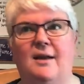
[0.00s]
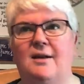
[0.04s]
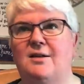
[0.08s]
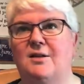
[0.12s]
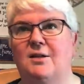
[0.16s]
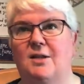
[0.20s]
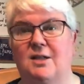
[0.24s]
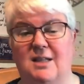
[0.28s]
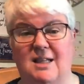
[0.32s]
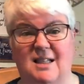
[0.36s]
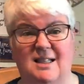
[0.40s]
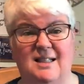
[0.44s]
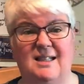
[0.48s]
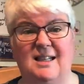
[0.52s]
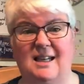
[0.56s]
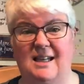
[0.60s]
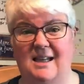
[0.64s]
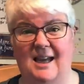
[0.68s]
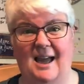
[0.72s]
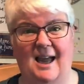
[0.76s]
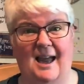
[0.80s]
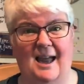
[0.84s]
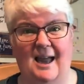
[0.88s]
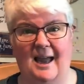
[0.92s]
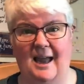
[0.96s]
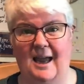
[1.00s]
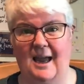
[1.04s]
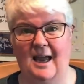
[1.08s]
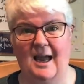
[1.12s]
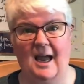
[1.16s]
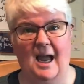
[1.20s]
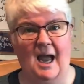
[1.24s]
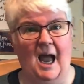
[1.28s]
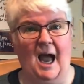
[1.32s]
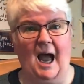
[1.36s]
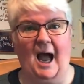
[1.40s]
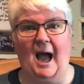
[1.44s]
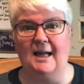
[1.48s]
because it's DK
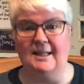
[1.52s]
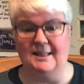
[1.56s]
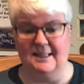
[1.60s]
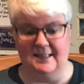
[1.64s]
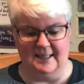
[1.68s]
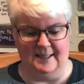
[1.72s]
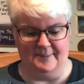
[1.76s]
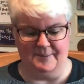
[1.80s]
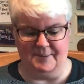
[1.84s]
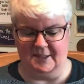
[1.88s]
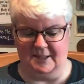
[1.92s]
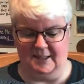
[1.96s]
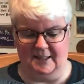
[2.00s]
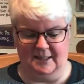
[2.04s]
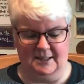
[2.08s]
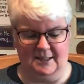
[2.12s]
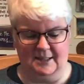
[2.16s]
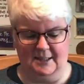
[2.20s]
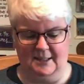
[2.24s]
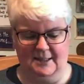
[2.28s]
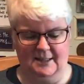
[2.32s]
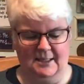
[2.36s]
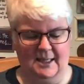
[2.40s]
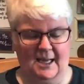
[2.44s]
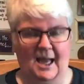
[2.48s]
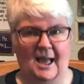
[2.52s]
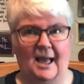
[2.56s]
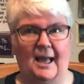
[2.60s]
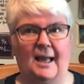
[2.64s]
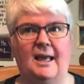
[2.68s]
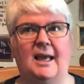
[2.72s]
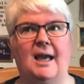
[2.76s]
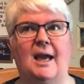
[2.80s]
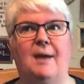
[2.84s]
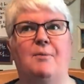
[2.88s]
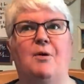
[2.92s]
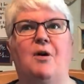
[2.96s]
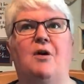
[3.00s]
and slip stitches, it
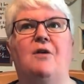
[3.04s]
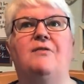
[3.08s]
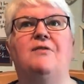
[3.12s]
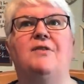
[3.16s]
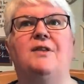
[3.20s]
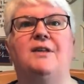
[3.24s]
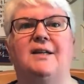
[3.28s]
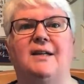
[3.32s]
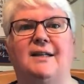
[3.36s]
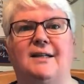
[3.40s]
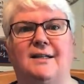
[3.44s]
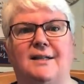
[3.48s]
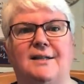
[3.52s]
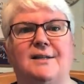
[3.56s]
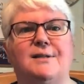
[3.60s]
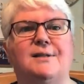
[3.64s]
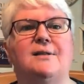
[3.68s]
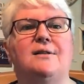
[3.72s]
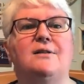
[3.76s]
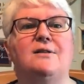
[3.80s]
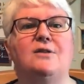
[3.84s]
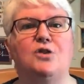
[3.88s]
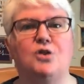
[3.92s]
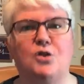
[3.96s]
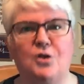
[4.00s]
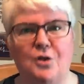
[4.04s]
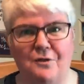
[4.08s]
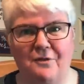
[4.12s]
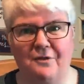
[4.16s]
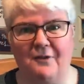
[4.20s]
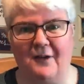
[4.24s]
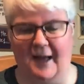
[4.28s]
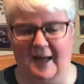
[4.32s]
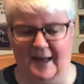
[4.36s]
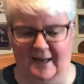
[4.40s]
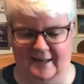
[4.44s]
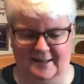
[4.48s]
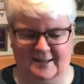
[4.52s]
came off the needles so
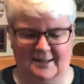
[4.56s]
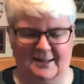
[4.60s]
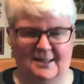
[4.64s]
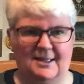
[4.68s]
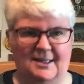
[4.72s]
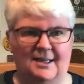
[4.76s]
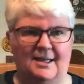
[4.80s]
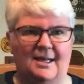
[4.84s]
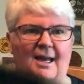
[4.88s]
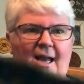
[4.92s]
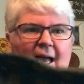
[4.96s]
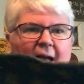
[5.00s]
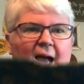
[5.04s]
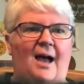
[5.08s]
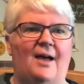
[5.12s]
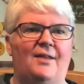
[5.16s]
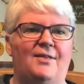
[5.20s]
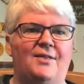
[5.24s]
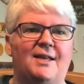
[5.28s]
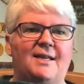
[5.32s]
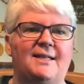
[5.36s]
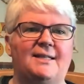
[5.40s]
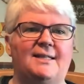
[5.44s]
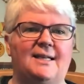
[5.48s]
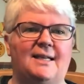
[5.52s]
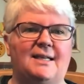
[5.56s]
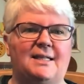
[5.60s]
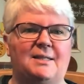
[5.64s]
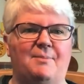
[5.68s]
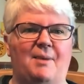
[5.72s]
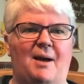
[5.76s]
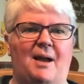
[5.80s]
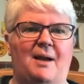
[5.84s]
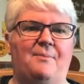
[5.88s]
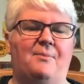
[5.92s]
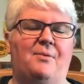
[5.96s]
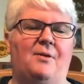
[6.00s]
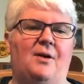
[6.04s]
fast. And this is
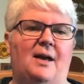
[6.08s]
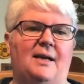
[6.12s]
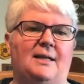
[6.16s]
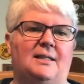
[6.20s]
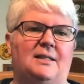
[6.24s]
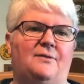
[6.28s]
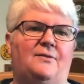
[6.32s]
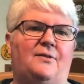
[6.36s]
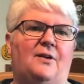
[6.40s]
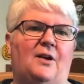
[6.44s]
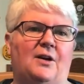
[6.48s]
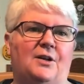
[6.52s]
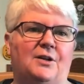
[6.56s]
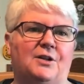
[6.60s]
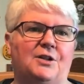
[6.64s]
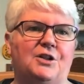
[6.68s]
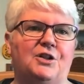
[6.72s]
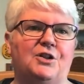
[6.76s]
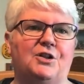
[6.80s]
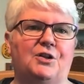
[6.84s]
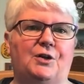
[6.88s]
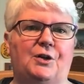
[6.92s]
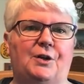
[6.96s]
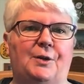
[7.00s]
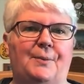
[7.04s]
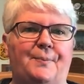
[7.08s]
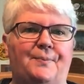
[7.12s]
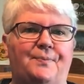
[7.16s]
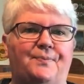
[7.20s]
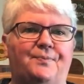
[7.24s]
my pressed flower shawl.